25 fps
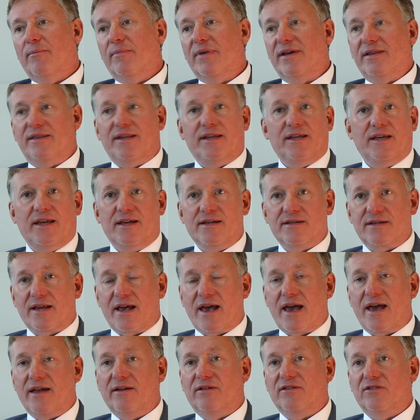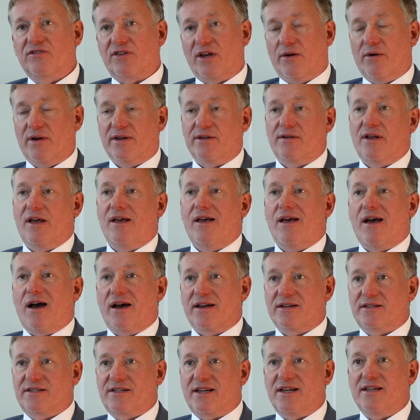in the years ahead. So I
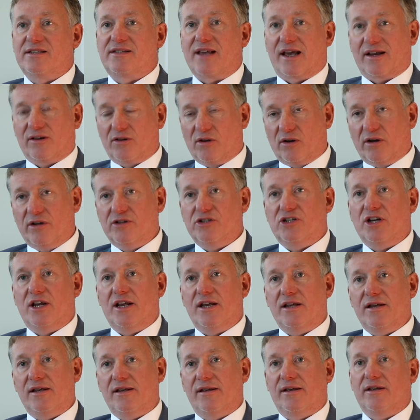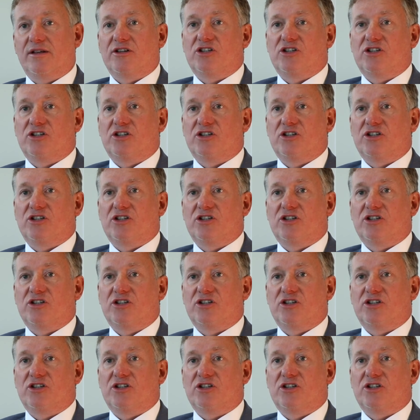see technology